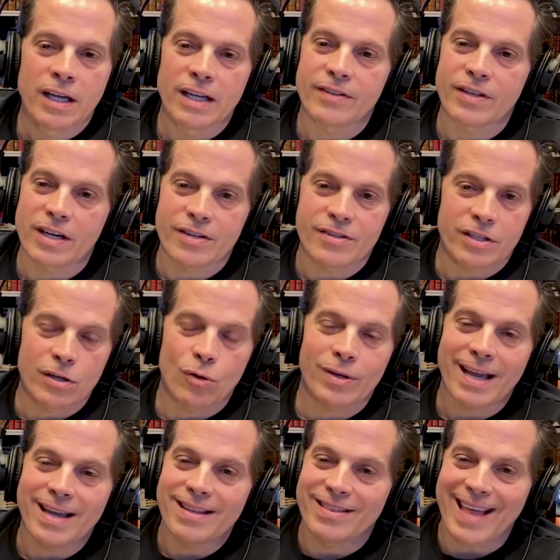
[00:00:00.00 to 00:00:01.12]
And then I said,
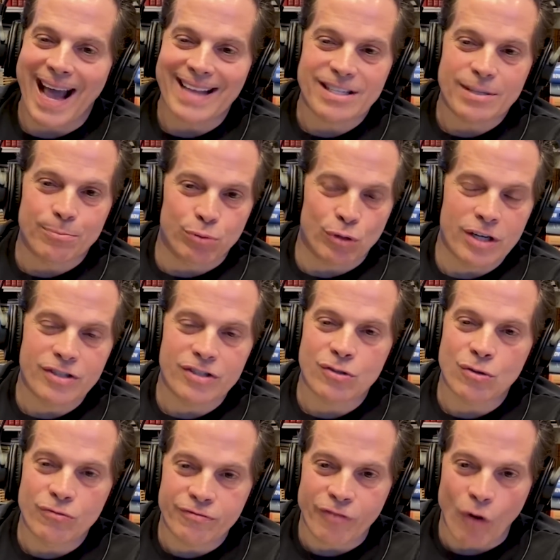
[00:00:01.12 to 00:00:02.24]
okay, that's a bridge
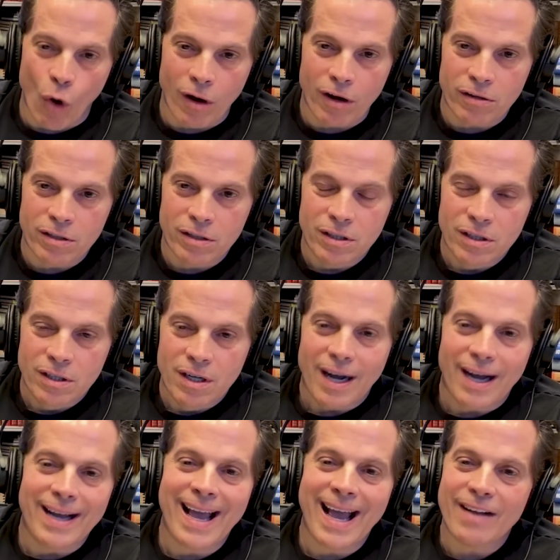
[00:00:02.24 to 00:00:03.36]
too far.
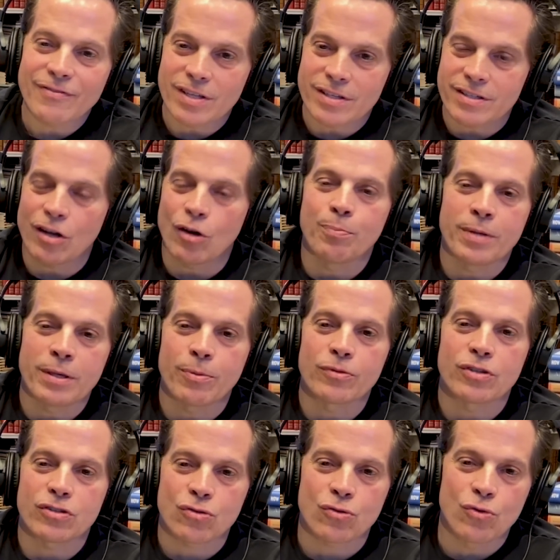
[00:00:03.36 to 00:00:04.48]
I have to tell people
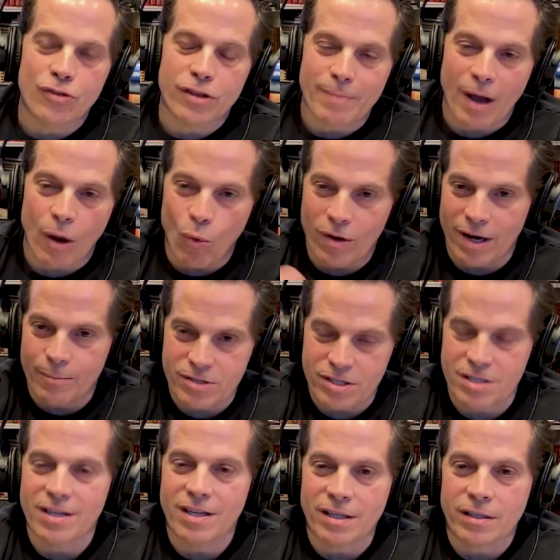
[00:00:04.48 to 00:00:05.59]
the truth about what I'm
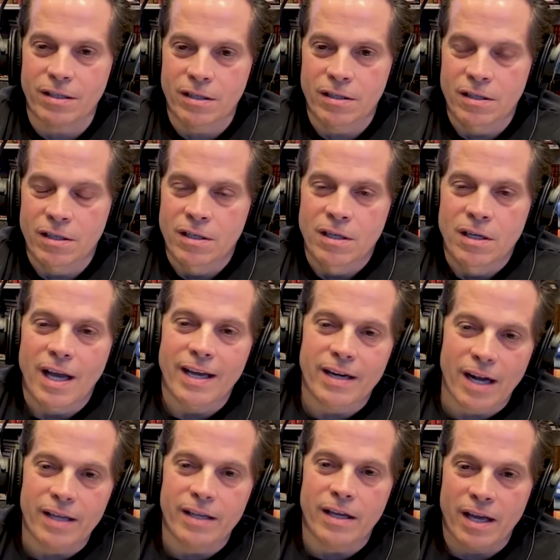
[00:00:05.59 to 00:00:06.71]
seeing. And
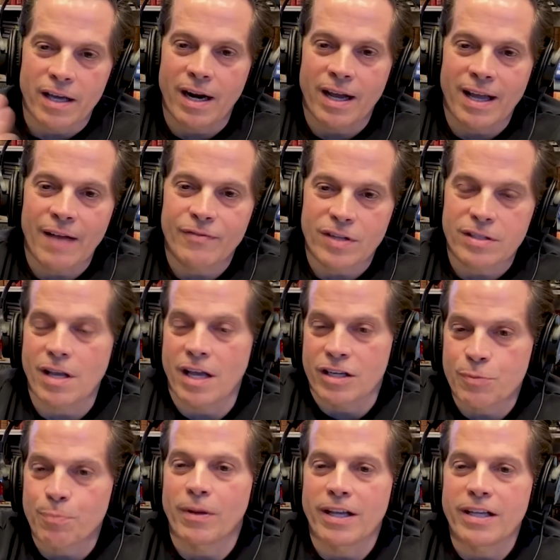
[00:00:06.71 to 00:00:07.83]
I have to
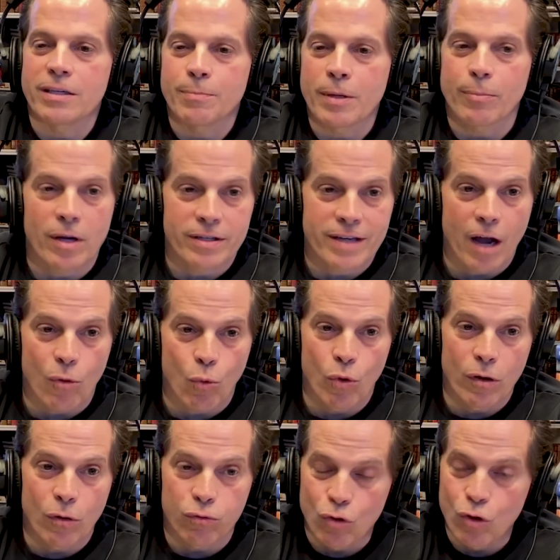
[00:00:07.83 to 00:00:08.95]
explain to people. Now,
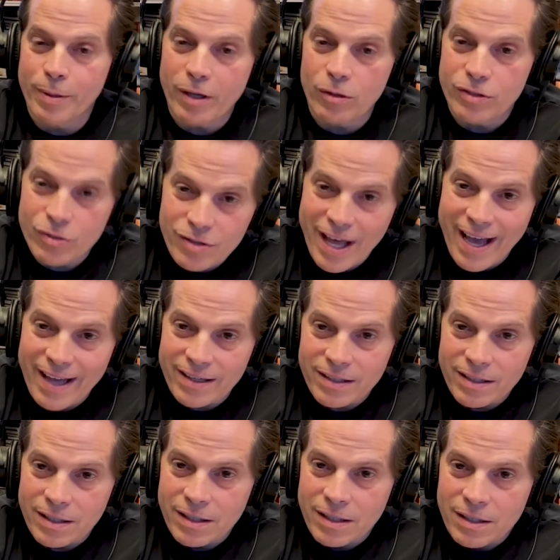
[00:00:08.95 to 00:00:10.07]
will Rubio do that?
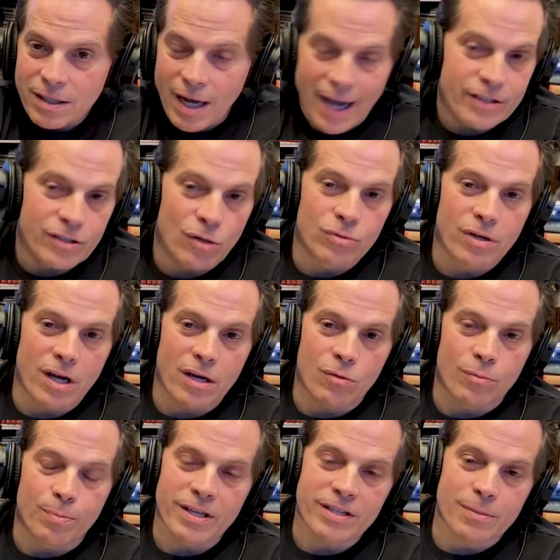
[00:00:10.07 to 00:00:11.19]
I don't
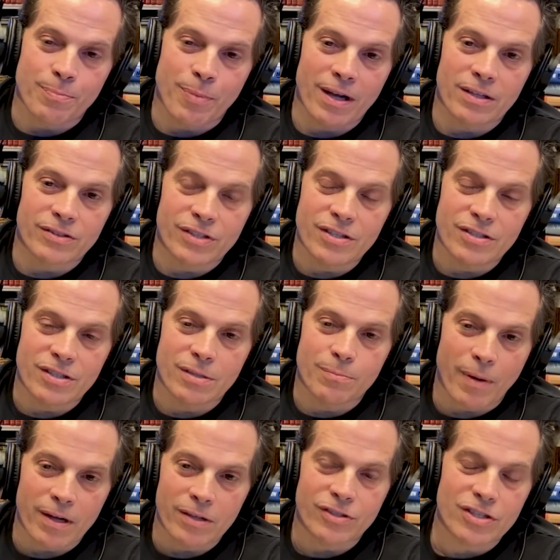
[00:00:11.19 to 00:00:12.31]
know, but he's a politician.
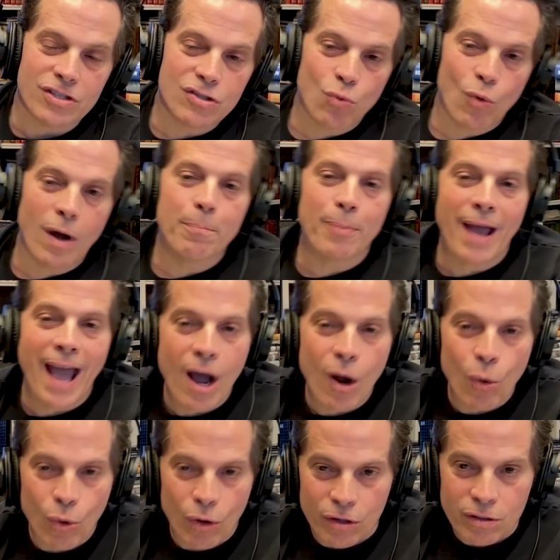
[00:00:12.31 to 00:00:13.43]
Politicians want
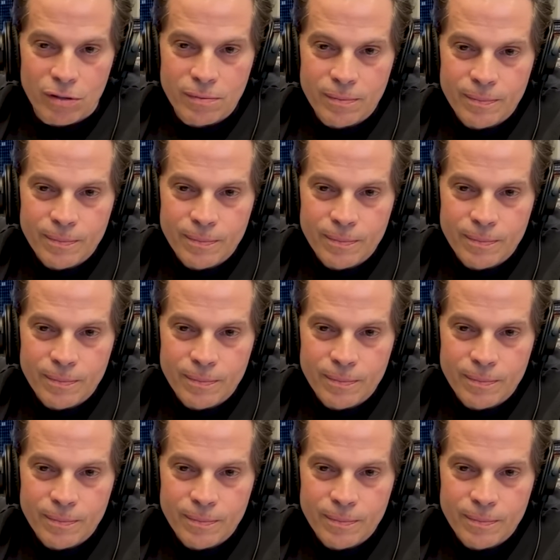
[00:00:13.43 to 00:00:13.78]
power.